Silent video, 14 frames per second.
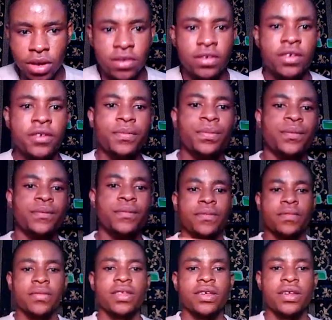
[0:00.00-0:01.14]
see
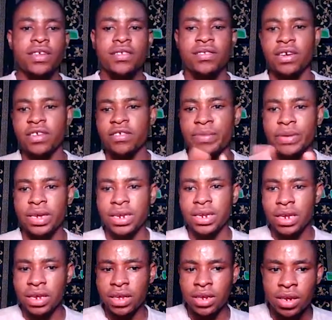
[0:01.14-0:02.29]
this has
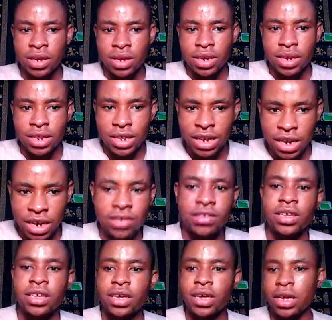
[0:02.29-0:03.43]
blended in
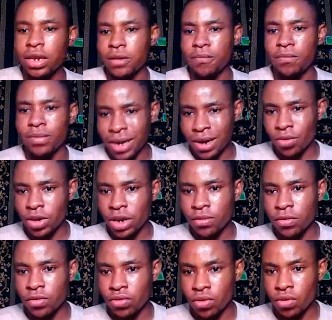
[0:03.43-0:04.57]
nicely. Now let
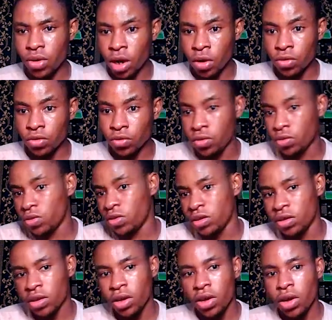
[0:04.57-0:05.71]
me show you how to use
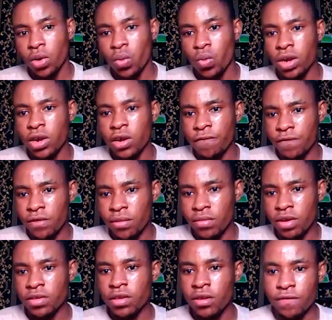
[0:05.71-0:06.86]
it with the
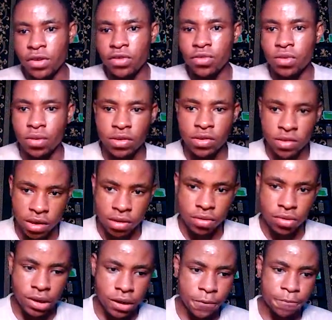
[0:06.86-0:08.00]
vMix visual set.
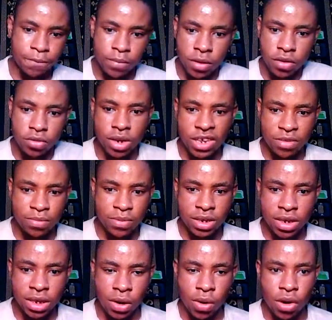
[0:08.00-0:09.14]
Okay, so let's bring
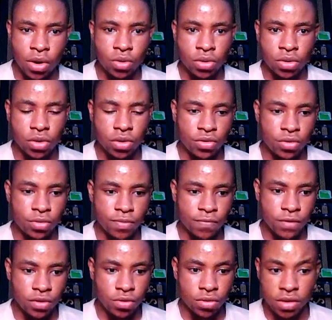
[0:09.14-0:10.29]
in our own custom
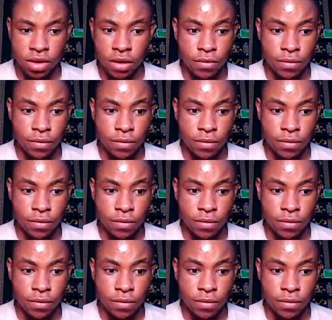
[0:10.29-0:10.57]
visual set from